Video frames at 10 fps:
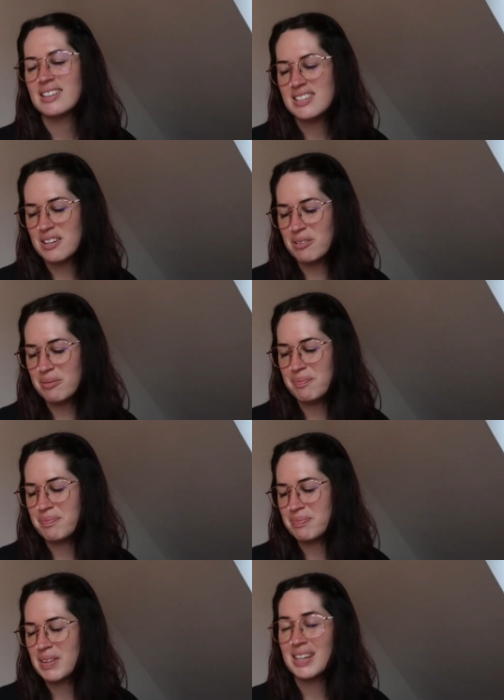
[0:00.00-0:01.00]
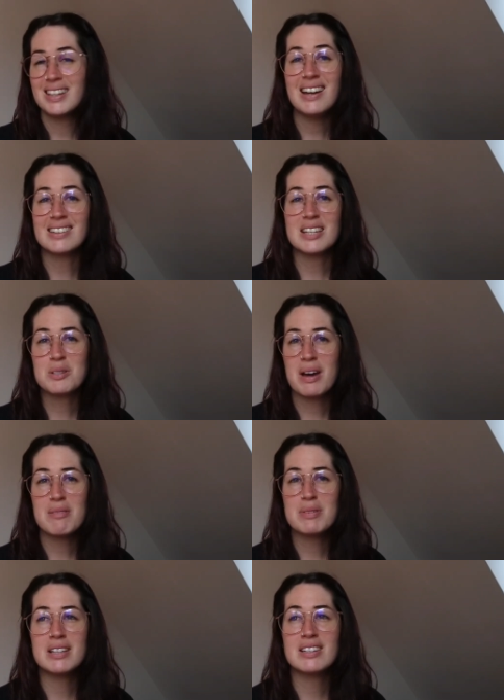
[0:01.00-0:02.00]
So yeah, that's why
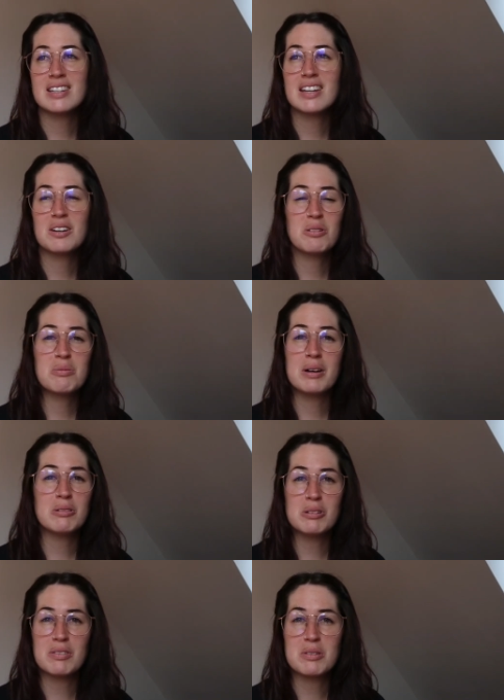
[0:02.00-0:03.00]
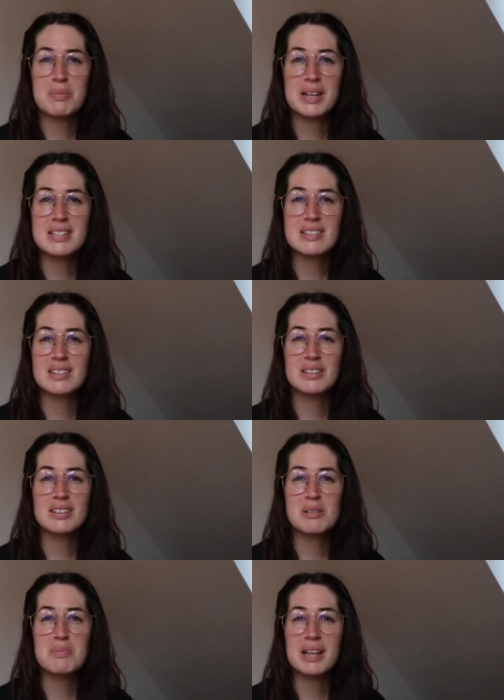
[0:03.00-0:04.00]
I've been a bit all over the place and
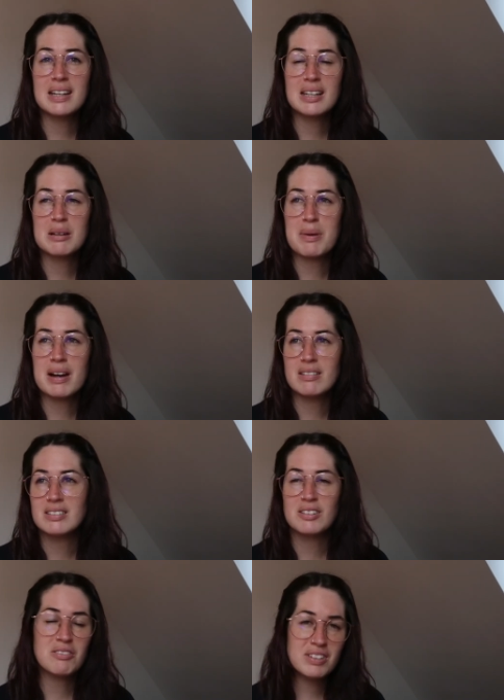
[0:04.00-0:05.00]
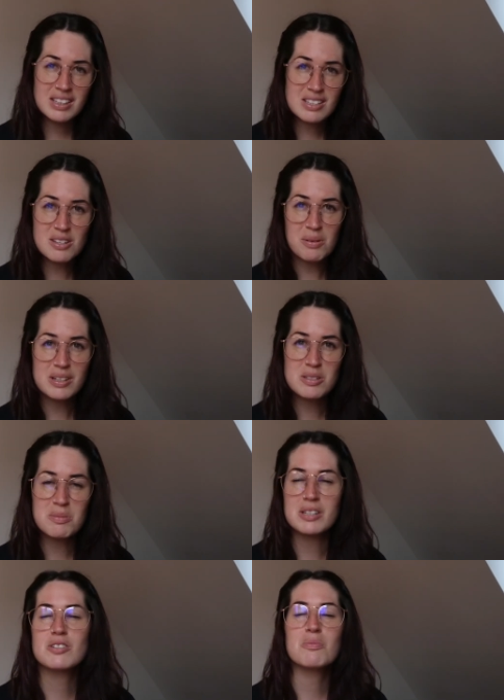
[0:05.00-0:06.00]
complaining about not feeling so well so
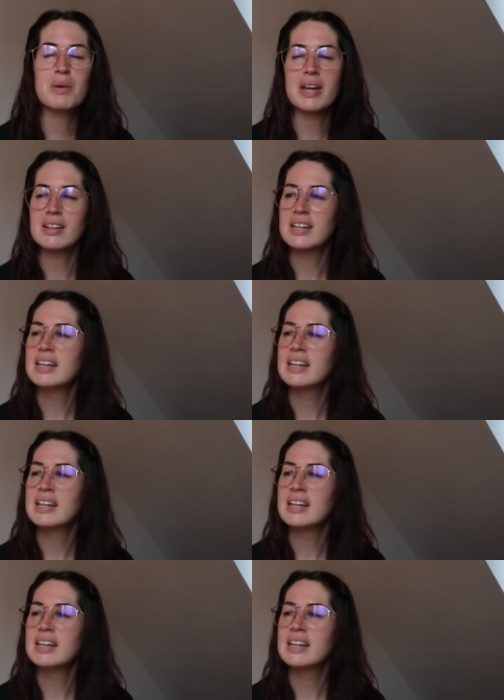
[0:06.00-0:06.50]
much. But